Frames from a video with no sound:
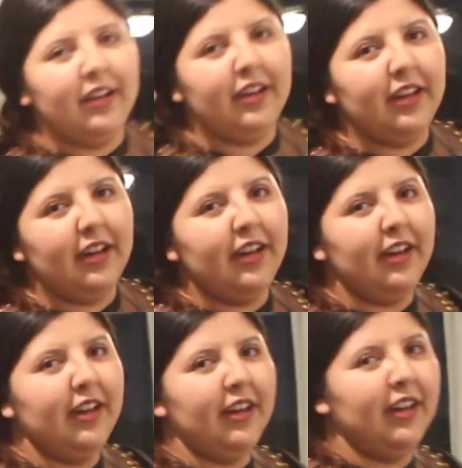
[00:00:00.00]

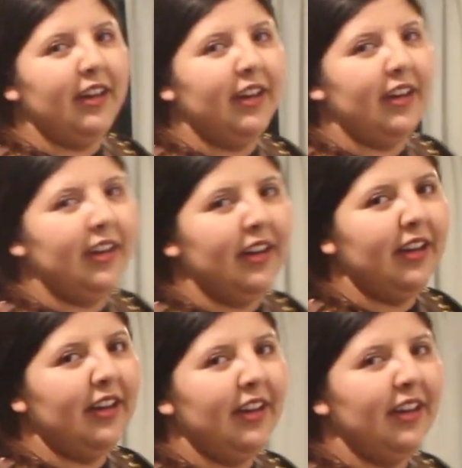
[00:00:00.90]

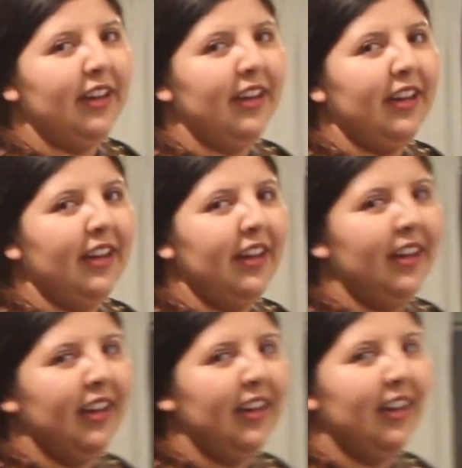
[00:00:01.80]

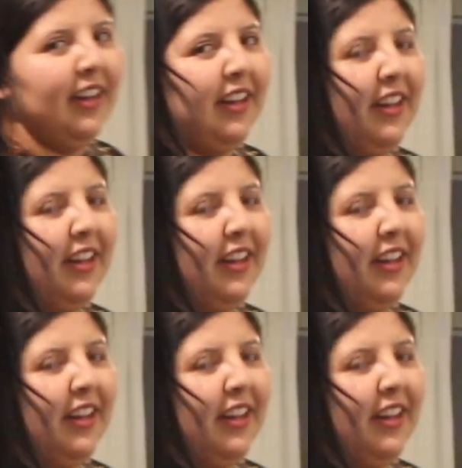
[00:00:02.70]
The person shown says nothing.